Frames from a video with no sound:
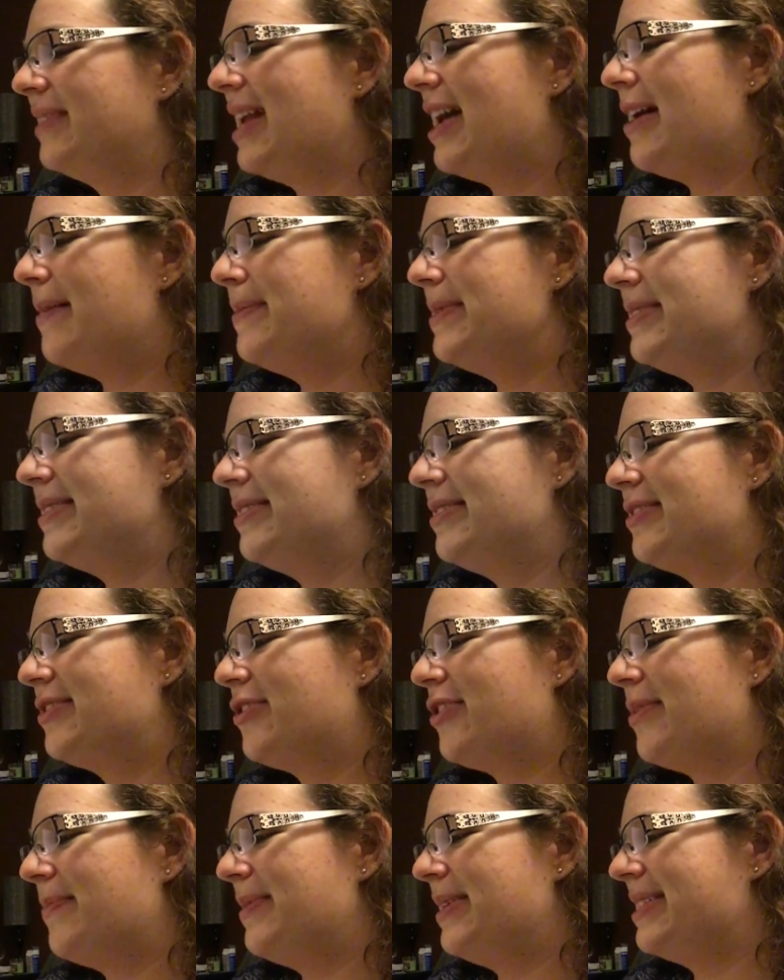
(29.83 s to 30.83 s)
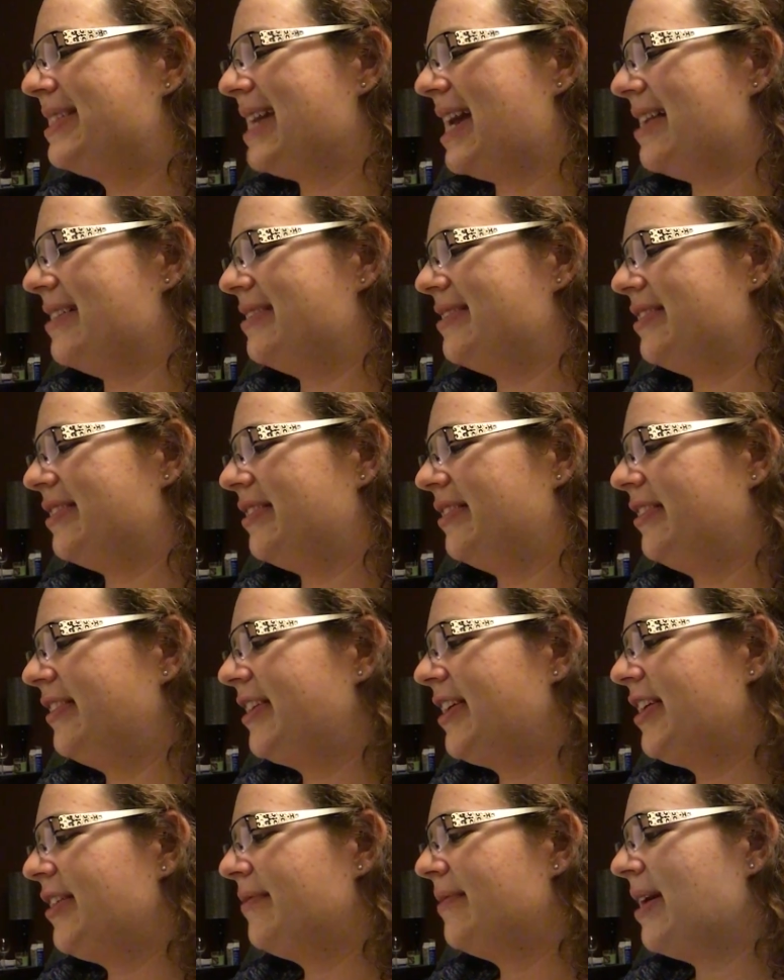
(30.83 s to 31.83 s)
Albus and Scorpius enter,
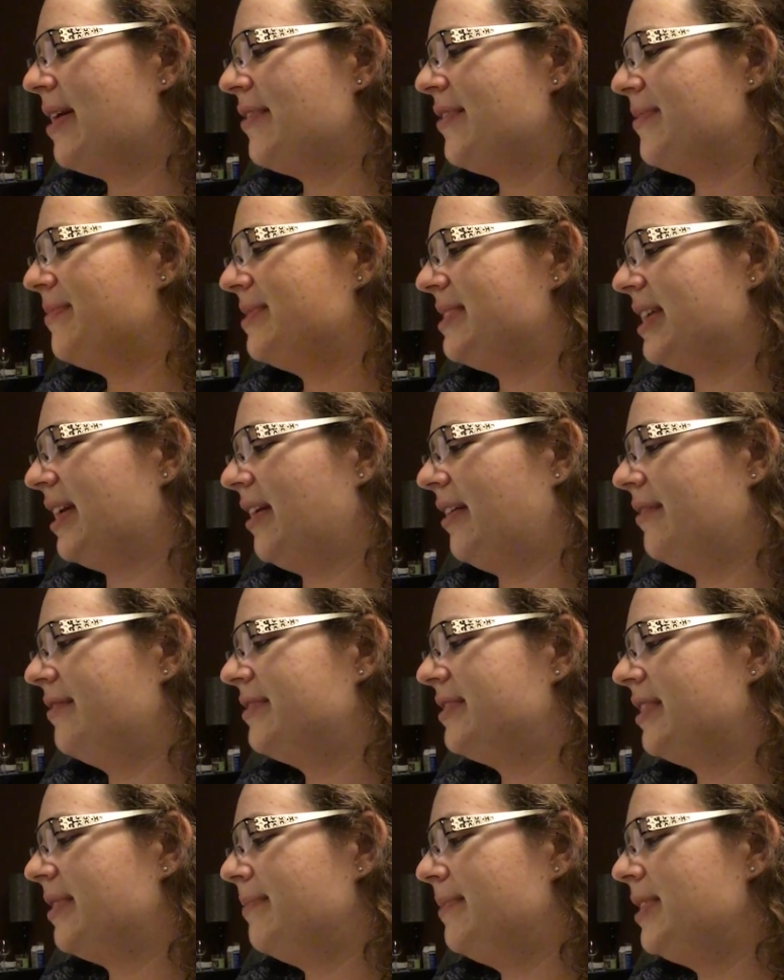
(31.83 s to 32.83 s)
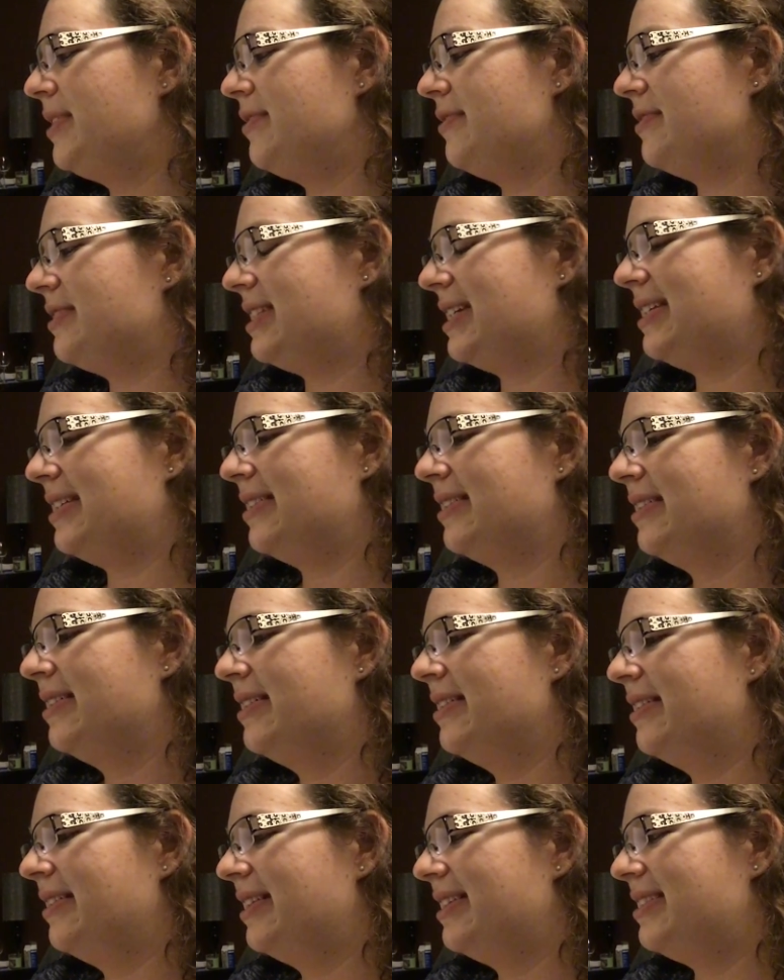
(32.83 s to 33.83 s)
looking around themselves, amused and,
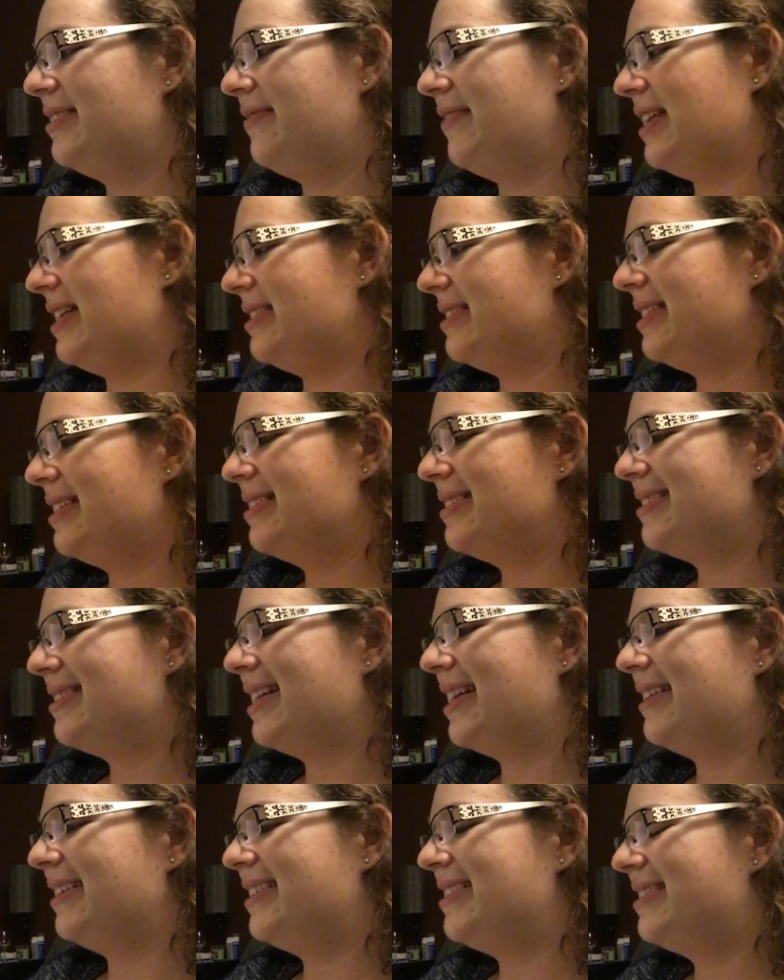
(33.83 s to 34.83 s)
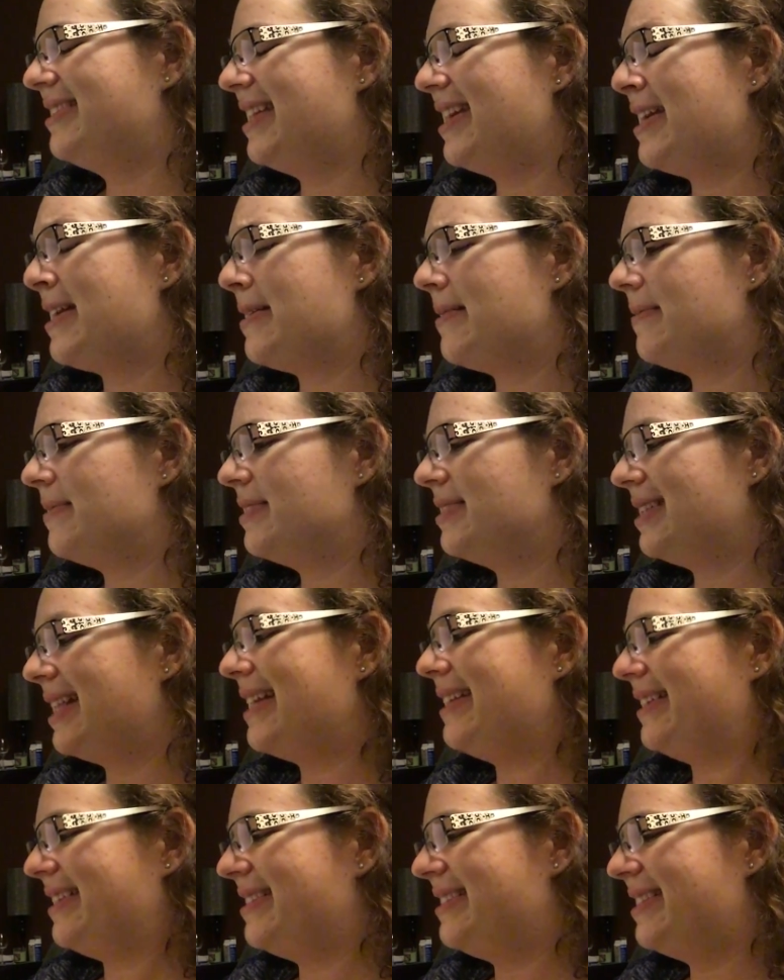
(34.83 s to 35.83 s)
let's face it, slightly
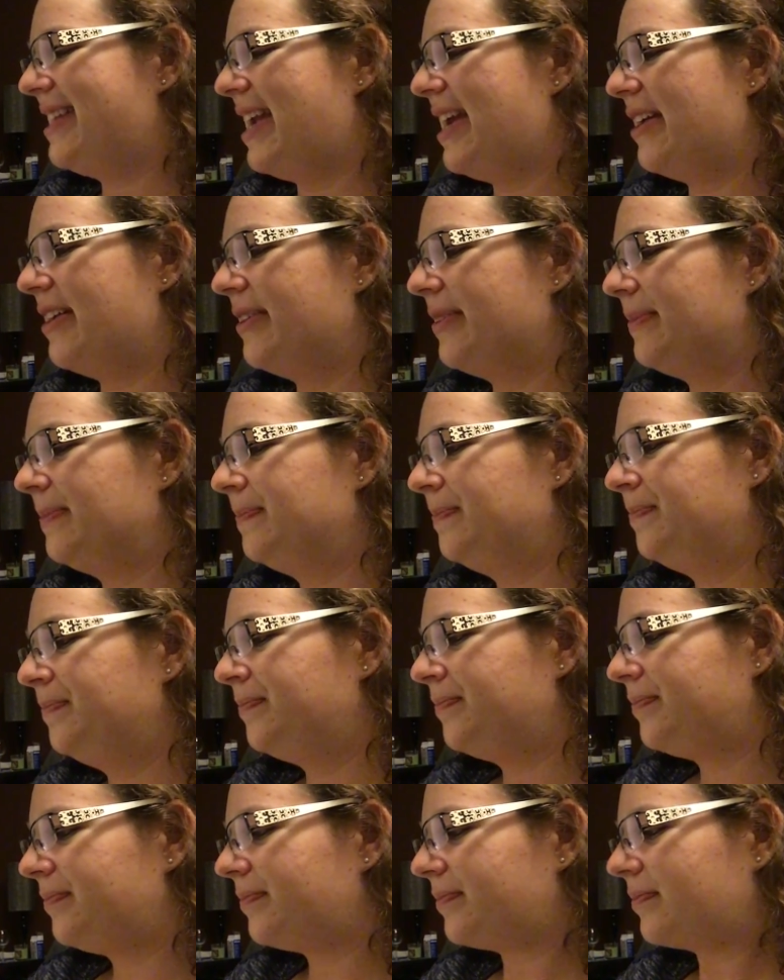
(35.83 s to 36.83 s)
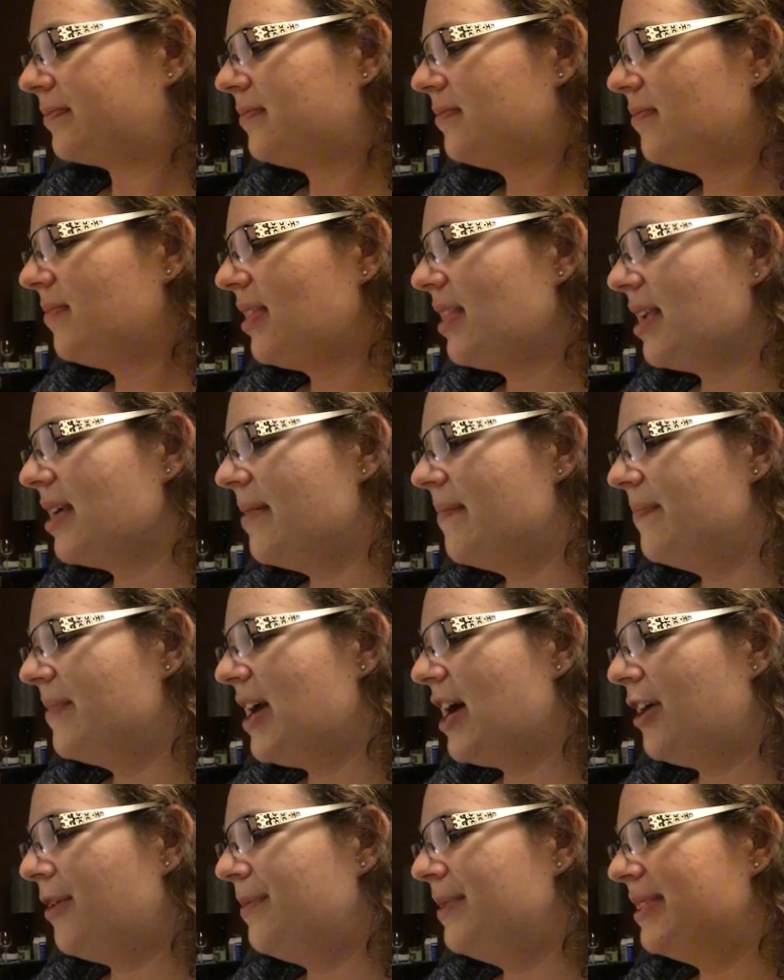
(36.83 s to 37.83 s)
scared.
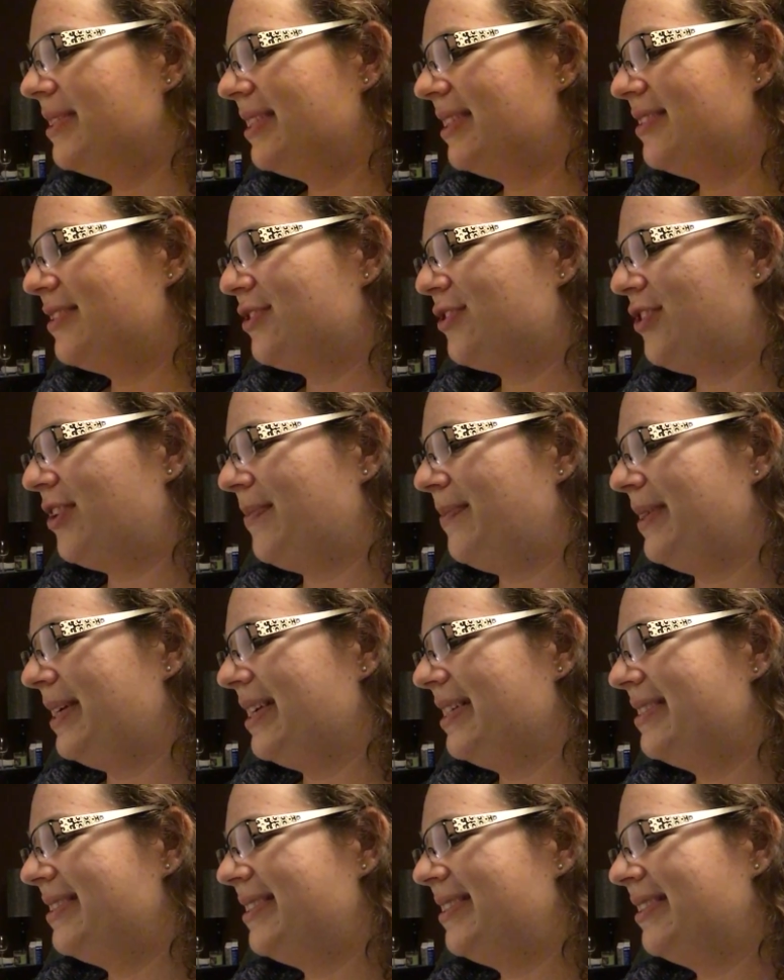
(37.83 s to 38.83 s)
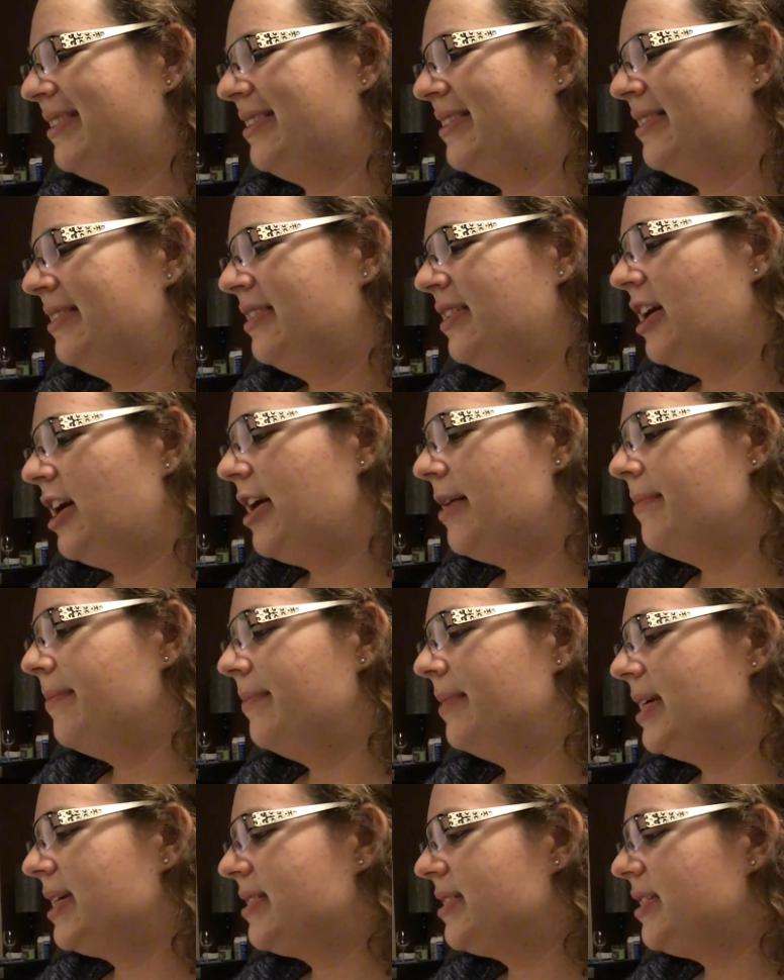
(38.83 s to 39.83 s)
Albus and Scorpius.
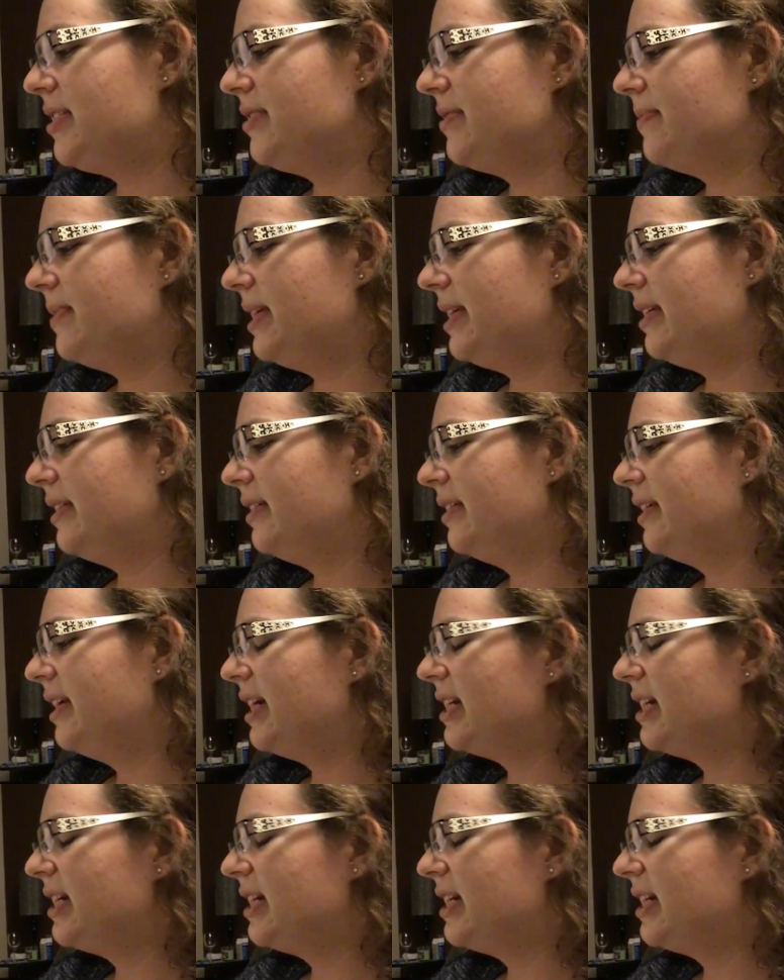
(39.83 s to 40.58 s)
Excuse me.